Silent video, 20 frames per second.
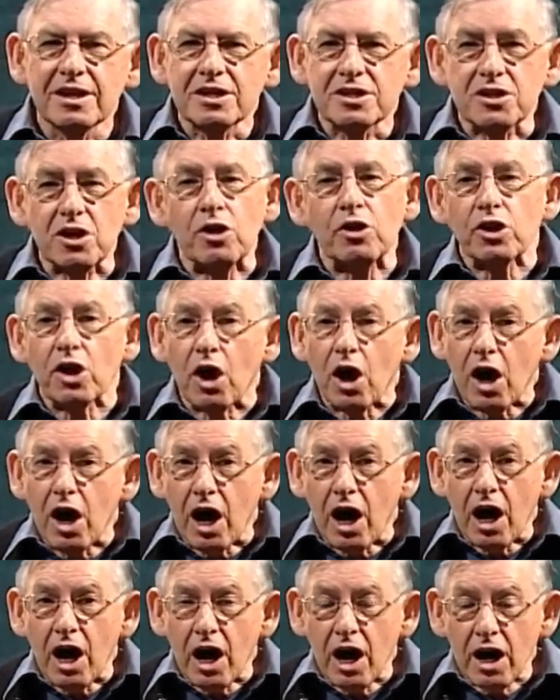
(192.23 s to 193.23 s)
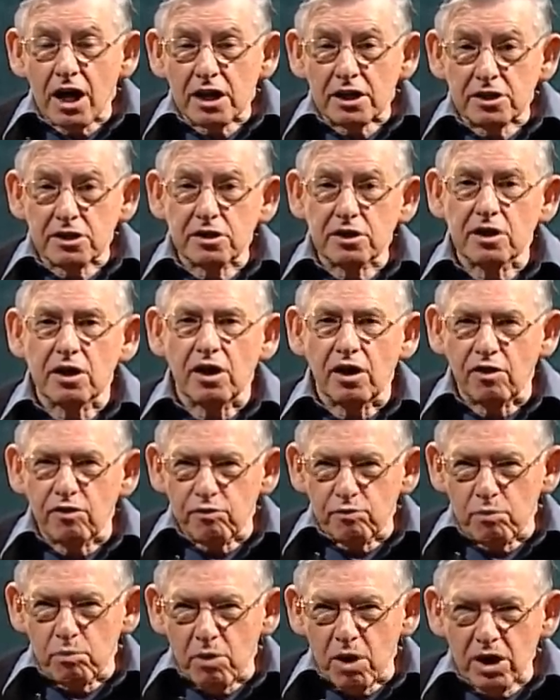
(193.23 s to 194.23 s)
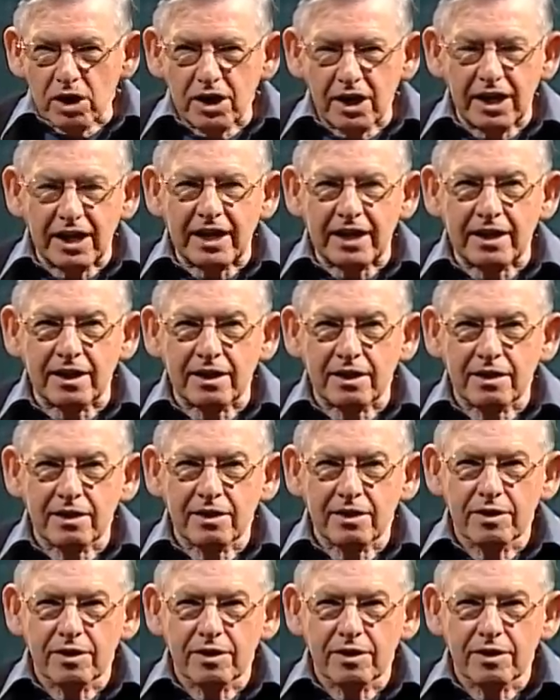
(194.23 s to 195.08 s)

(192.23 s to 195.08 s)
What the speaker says: So the art of modeling